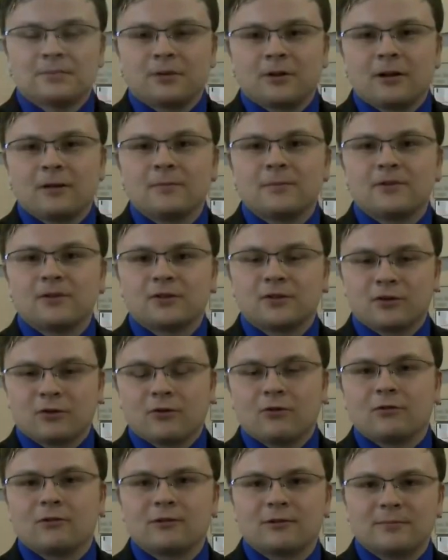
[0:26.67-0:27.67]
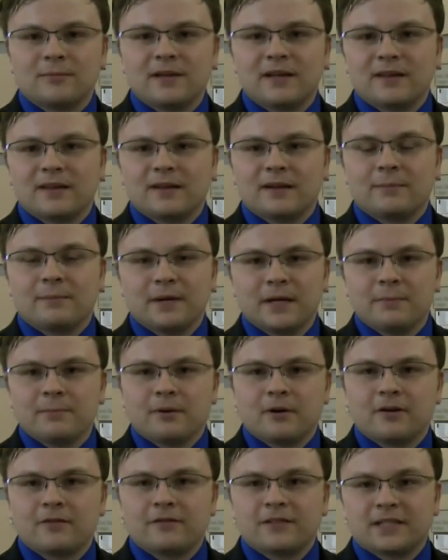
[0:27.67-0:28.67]
Palmer told me that a big
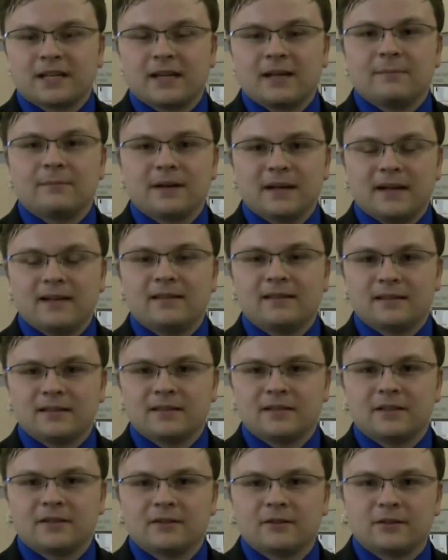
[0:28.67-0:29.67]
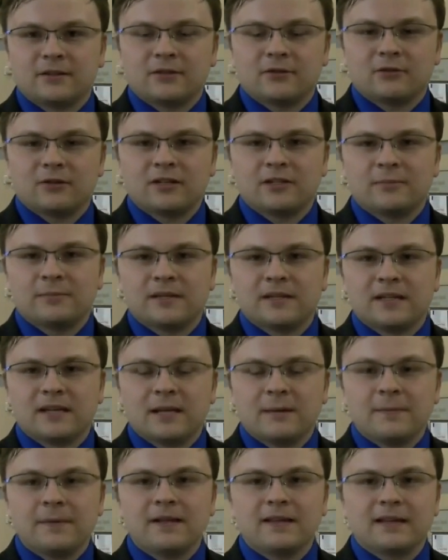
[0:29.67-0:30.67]
part of his campaign this year is going to be
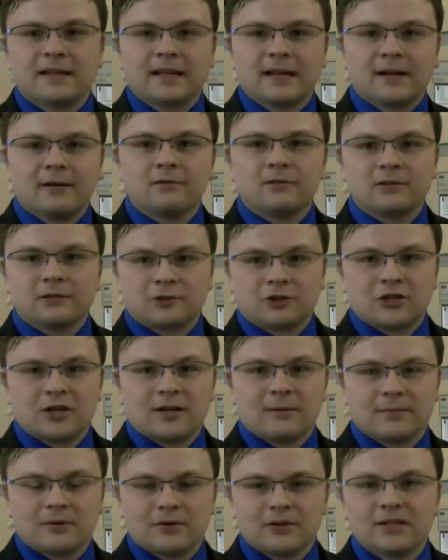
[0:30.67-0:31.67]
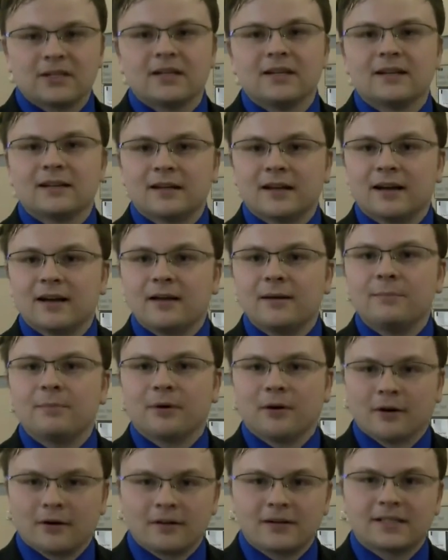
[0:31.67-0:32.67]
keeping the council chambers
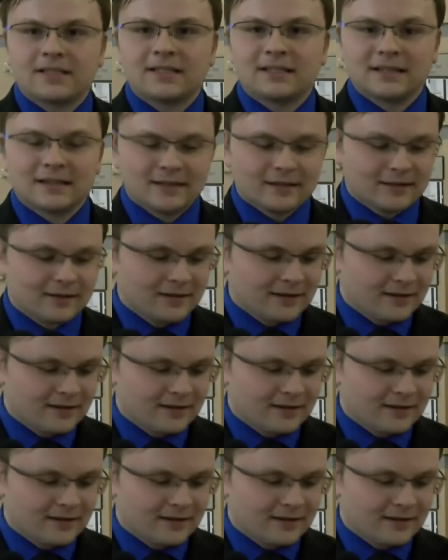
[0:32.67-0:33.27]
nonpartisan.